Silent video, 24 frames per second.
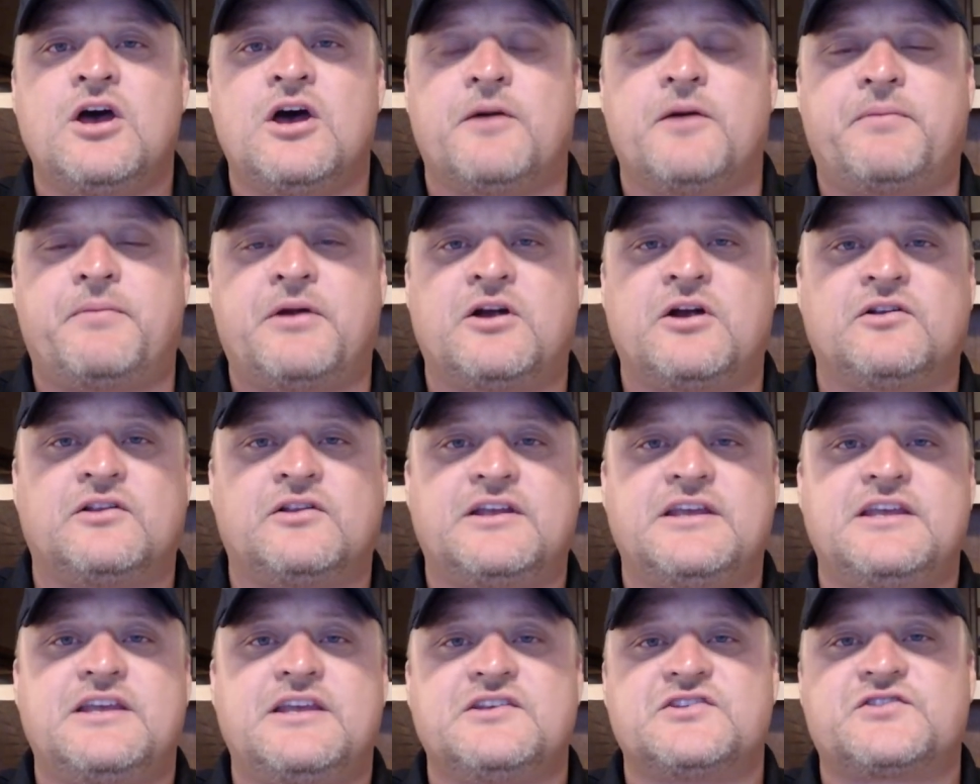
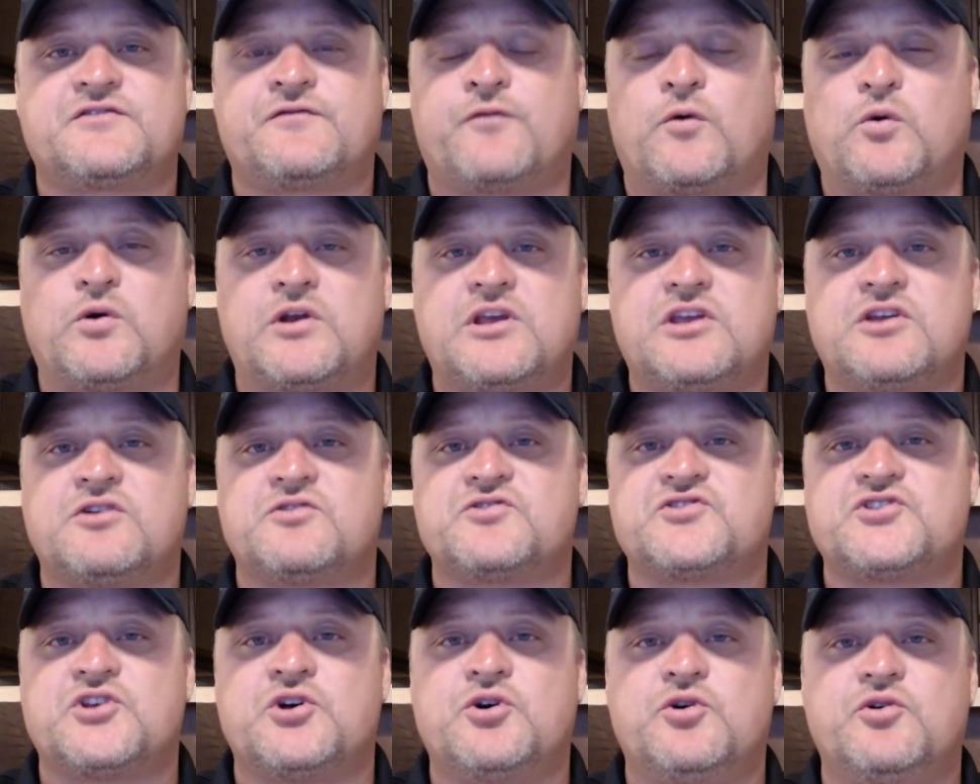Apparently, he's 40
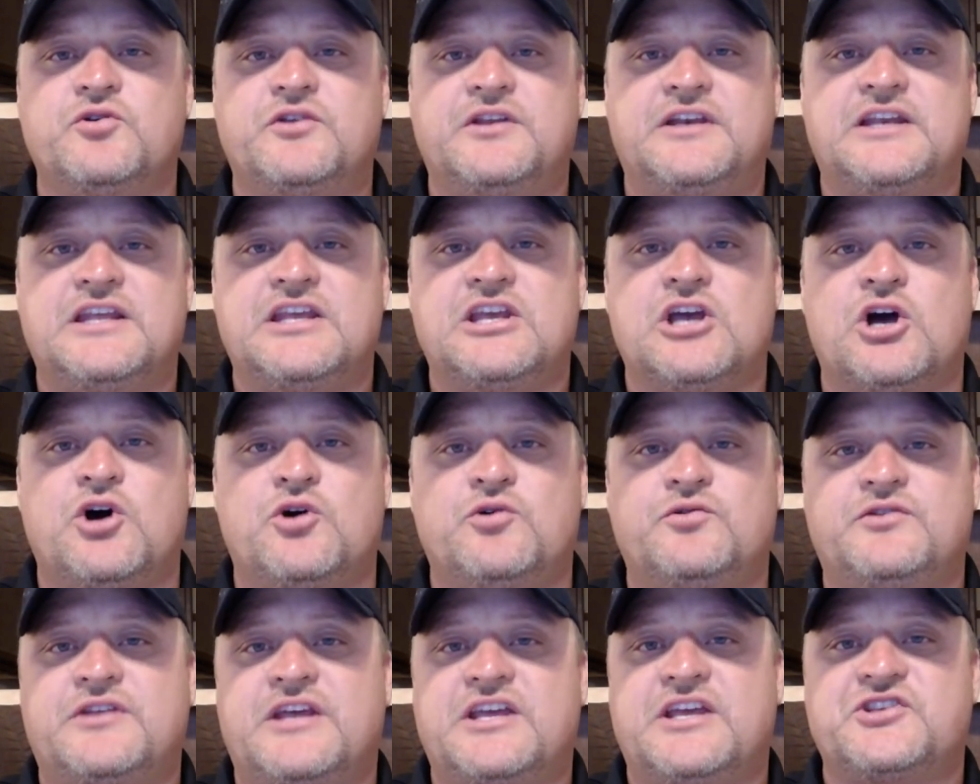years old and he
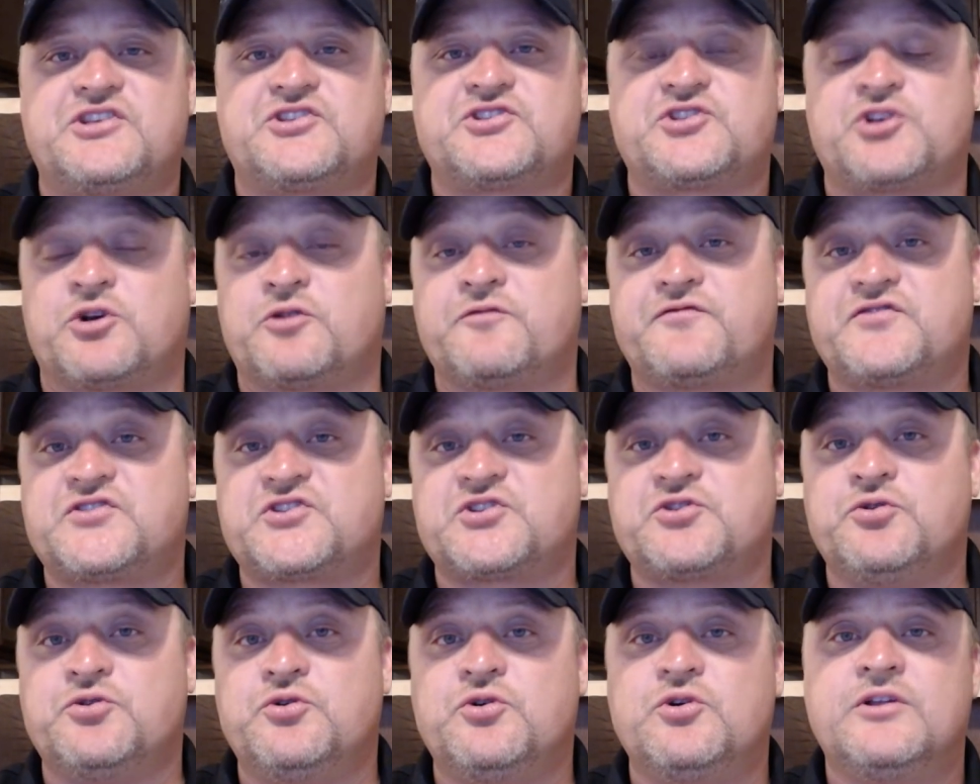owned a surf
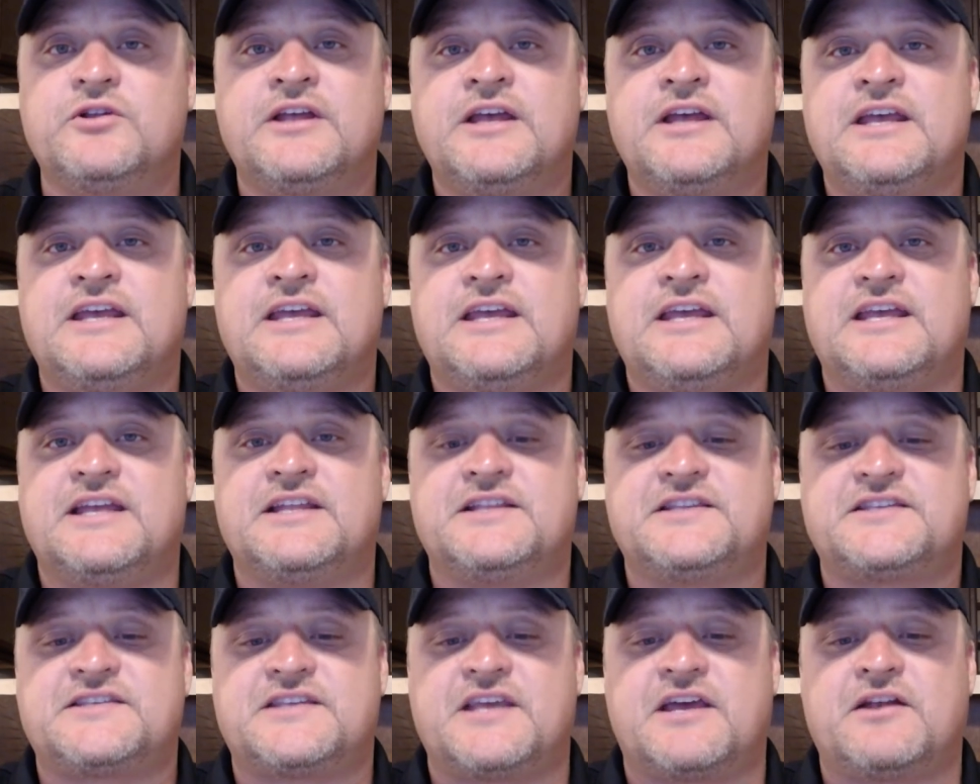school
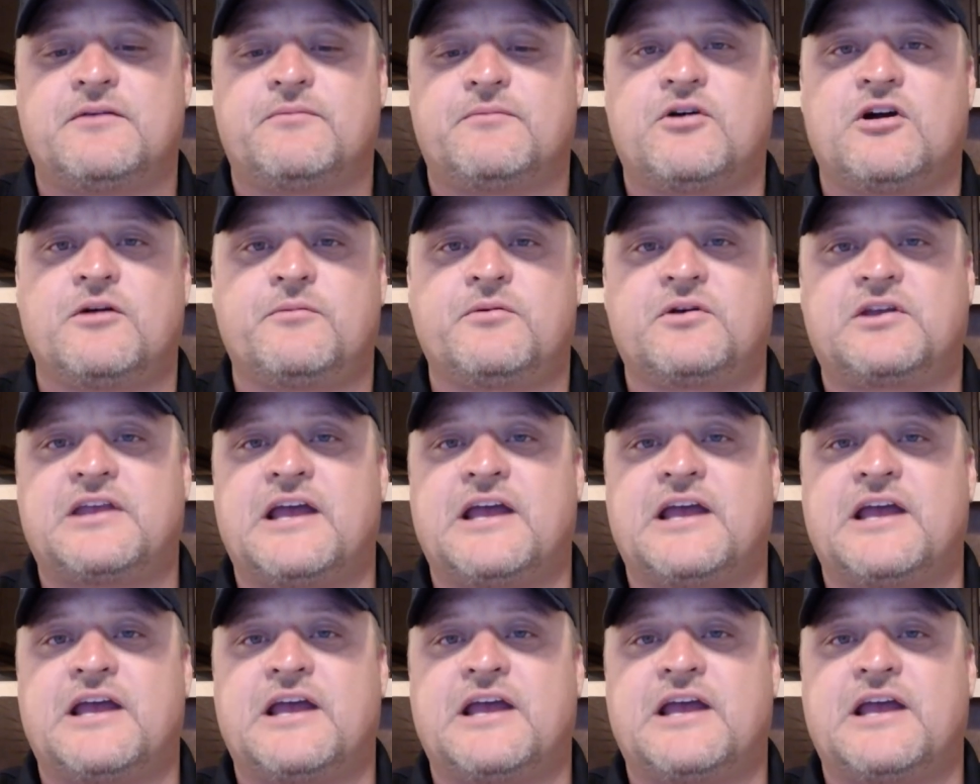in Santa Barbara,